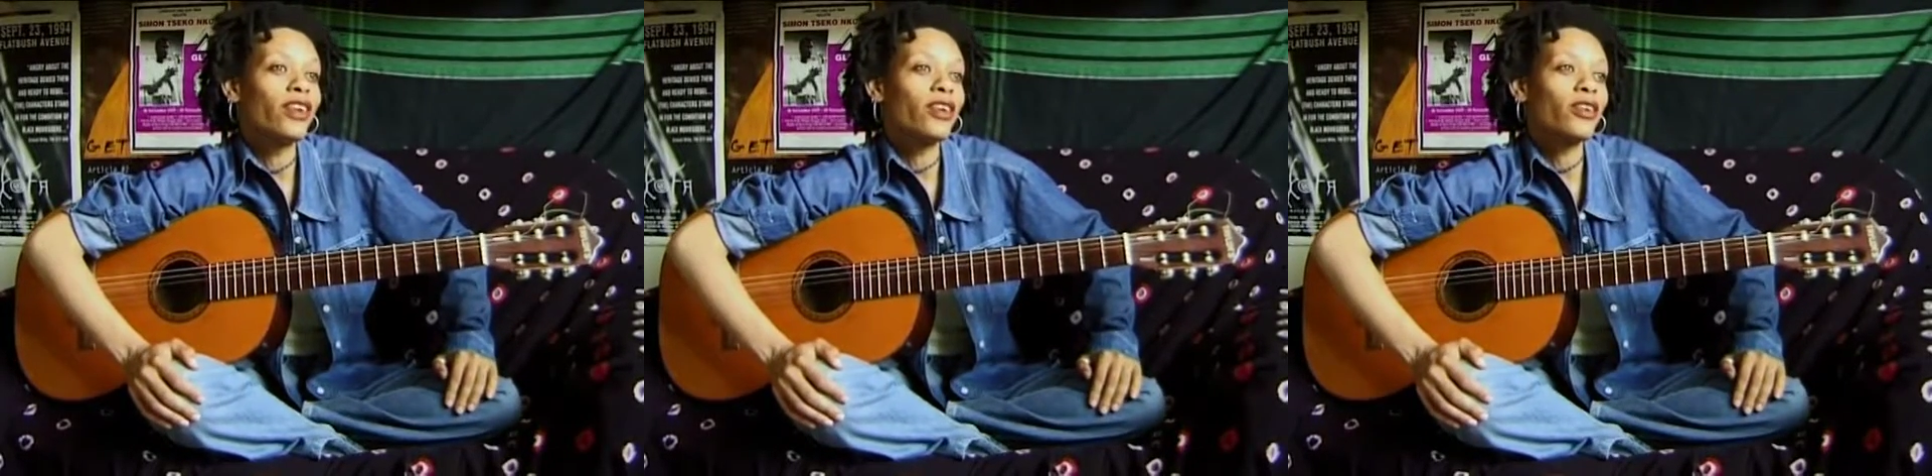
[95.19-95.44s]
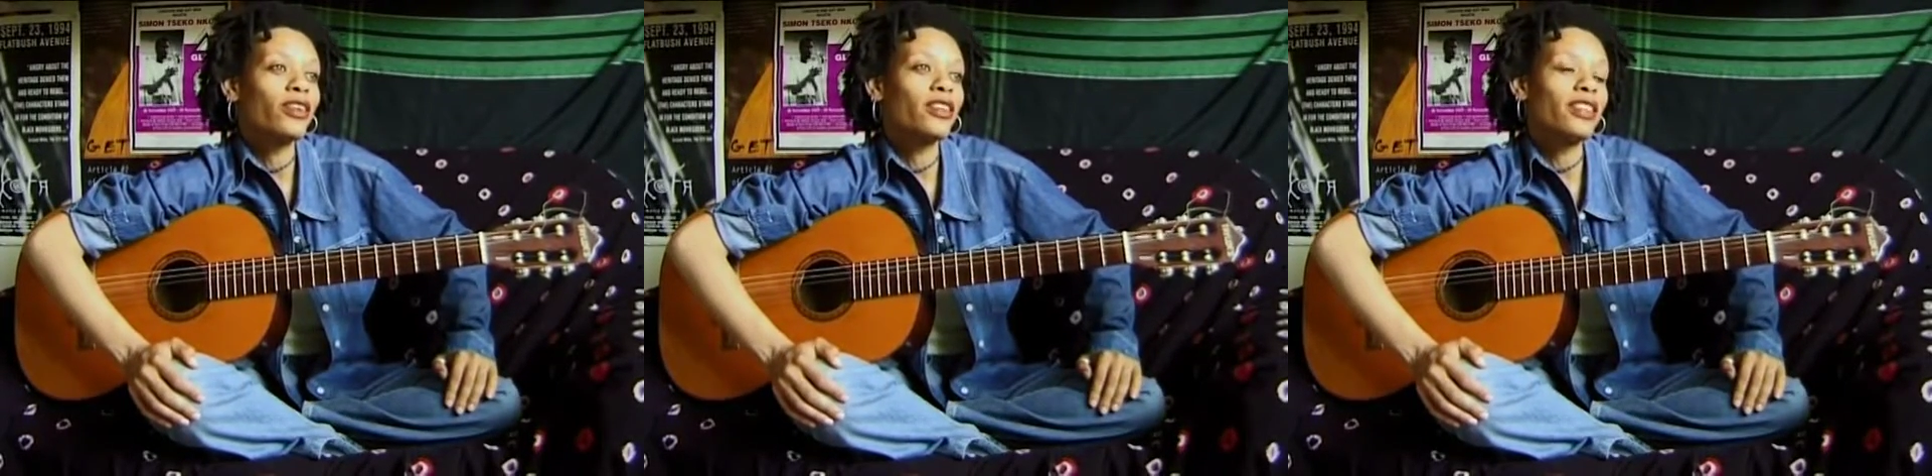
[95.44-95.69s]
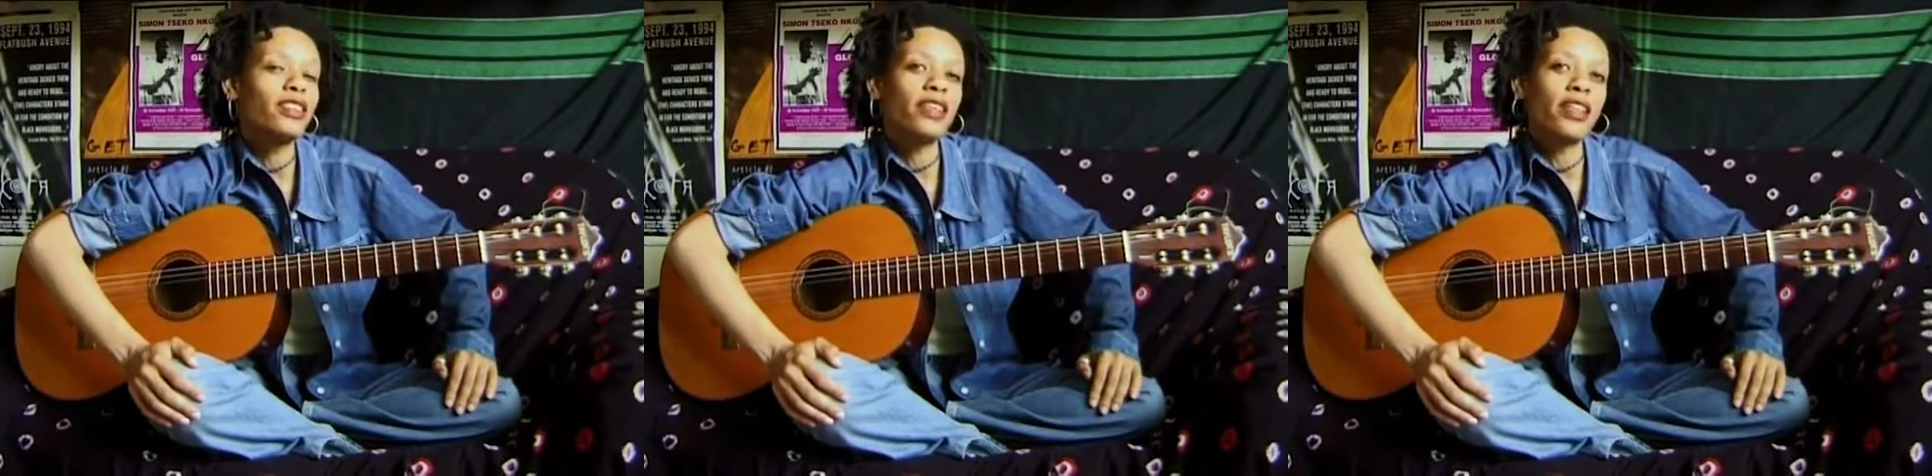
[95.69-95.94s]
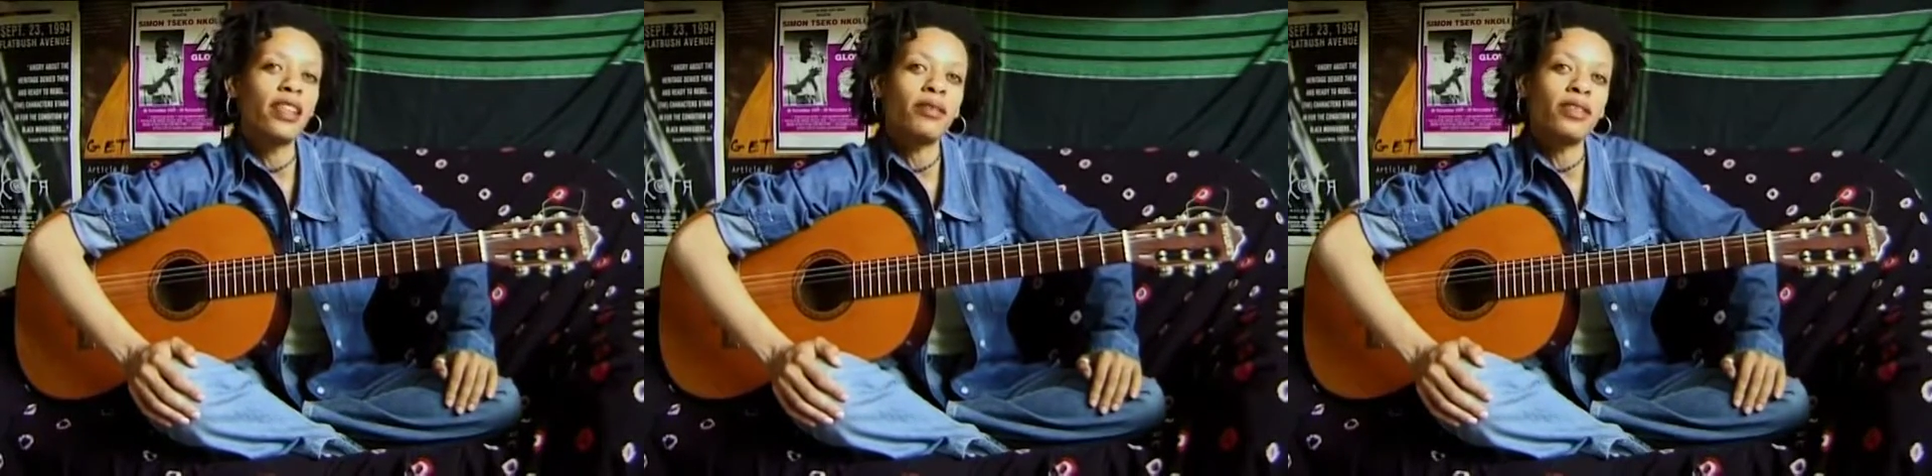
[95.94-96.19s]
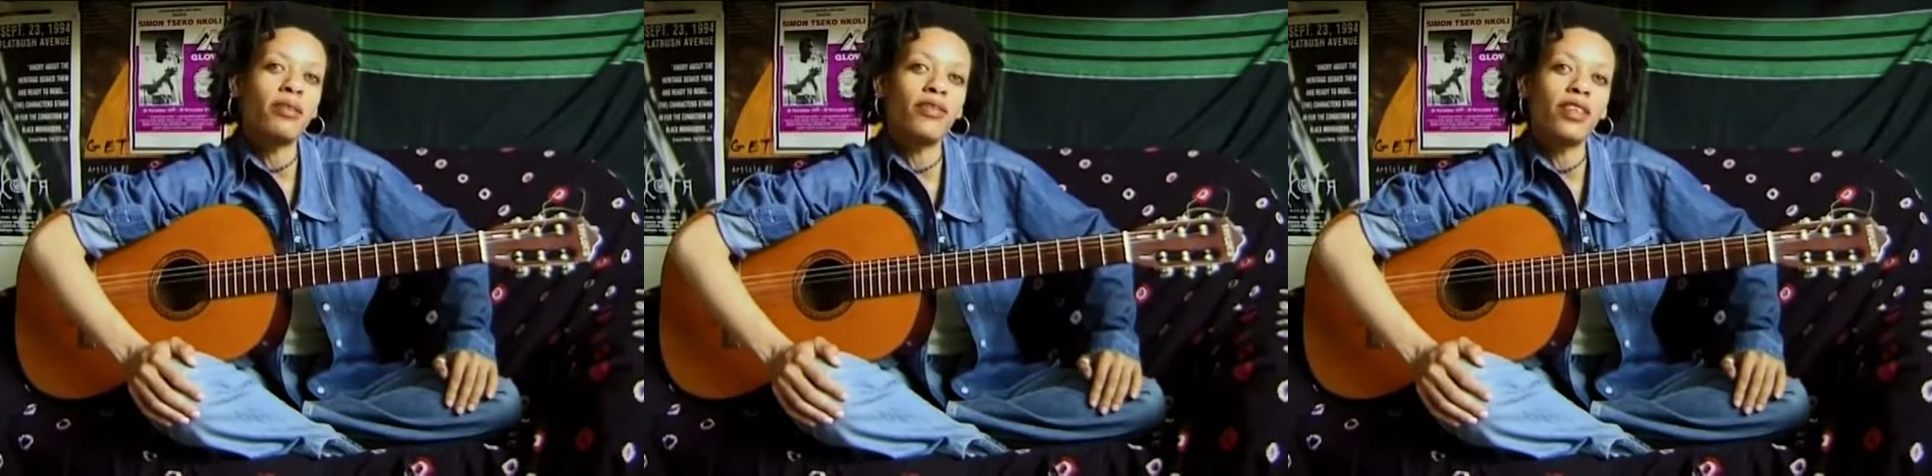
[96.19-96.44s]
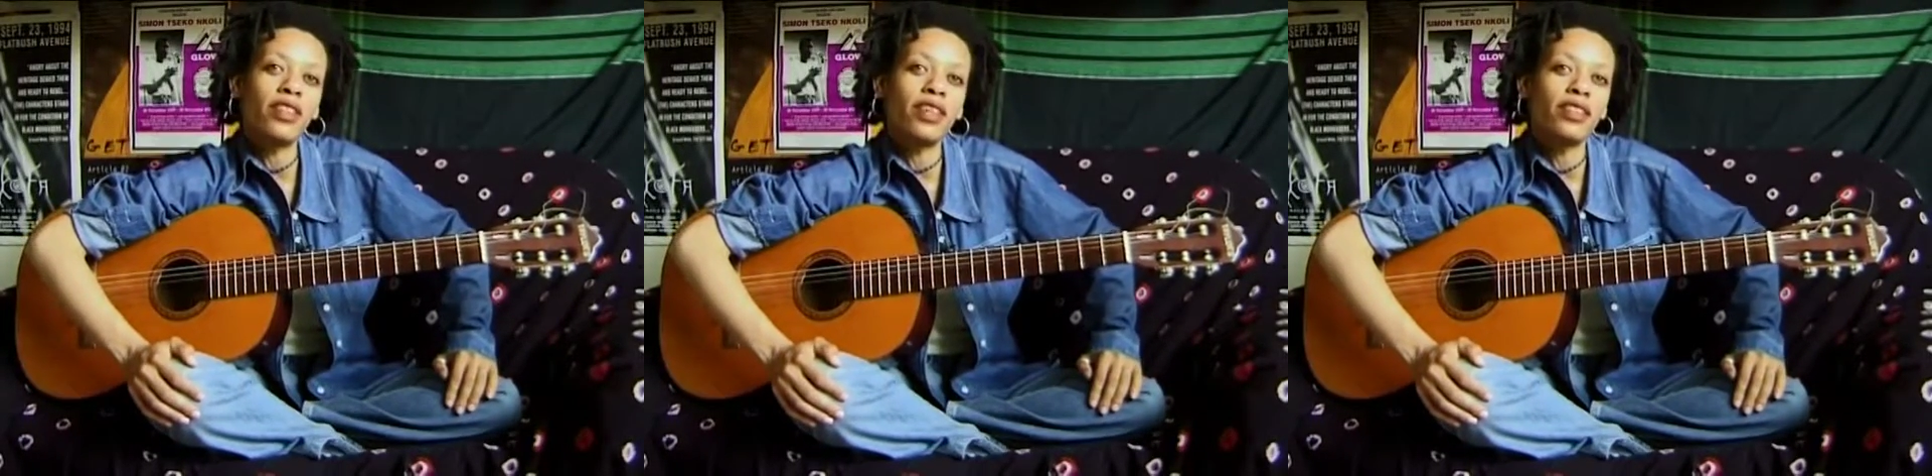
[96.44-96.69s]
because these are th some of
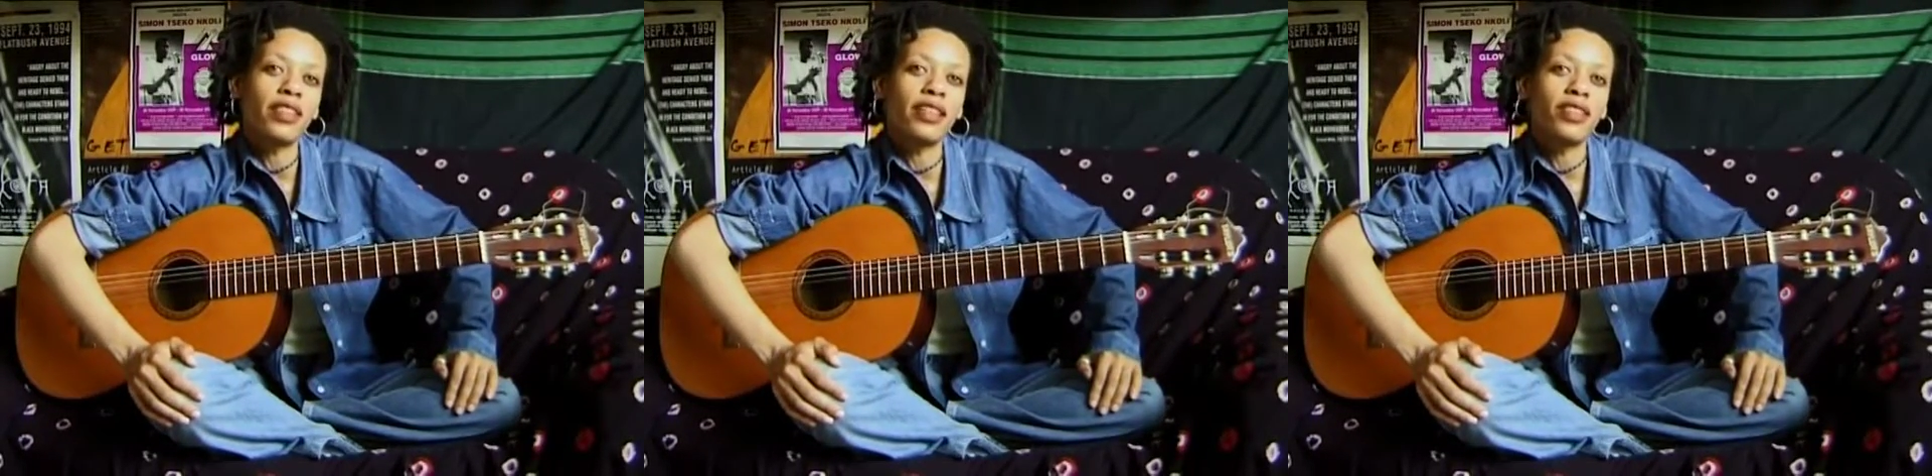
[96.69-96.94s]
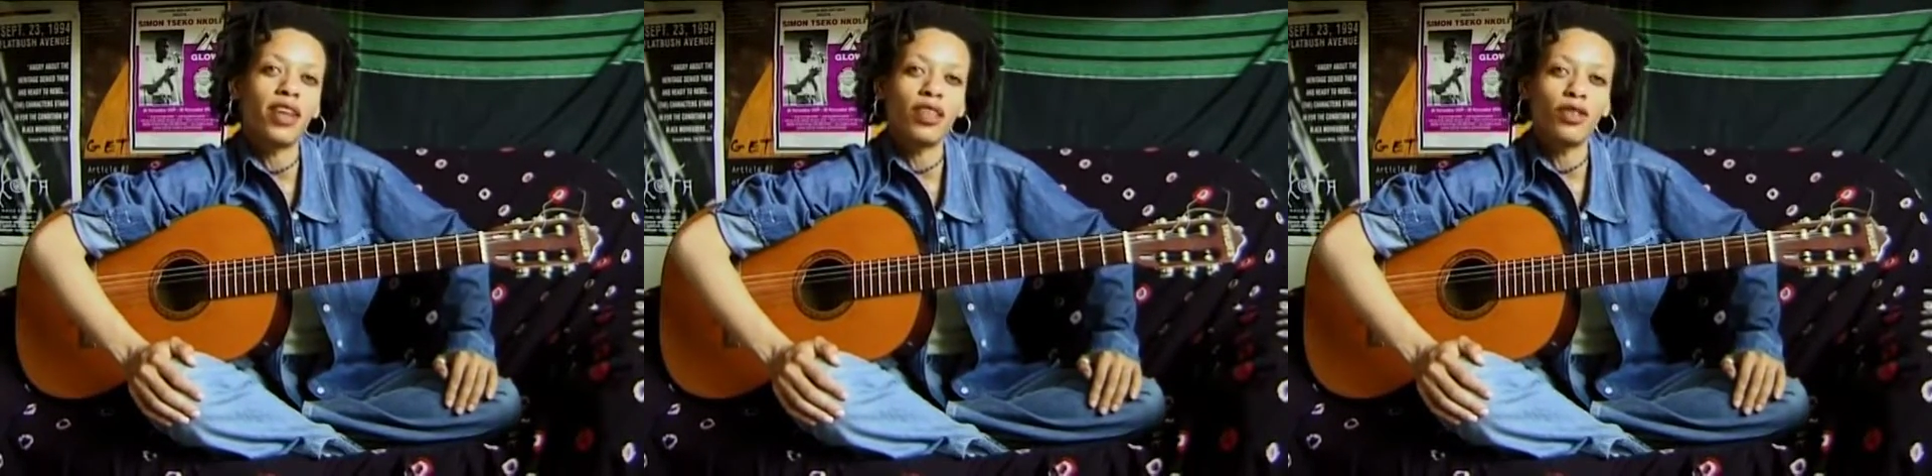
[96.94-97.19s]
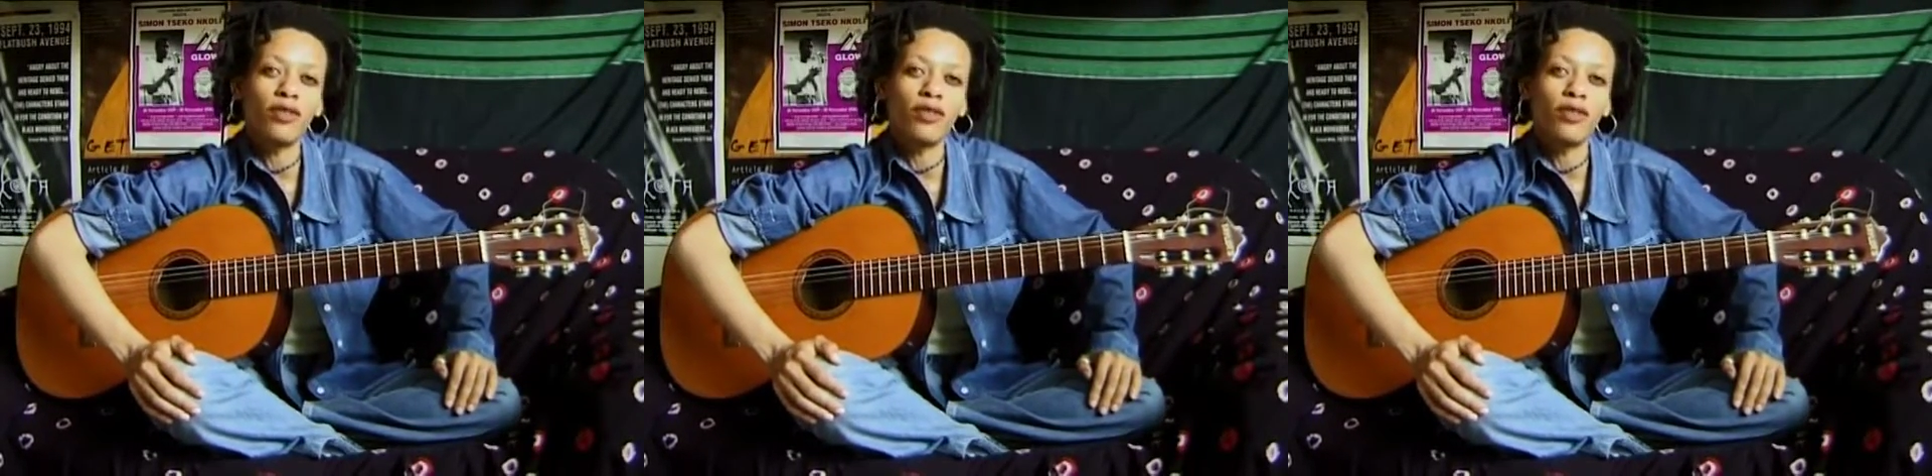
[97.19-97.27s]
the things I tried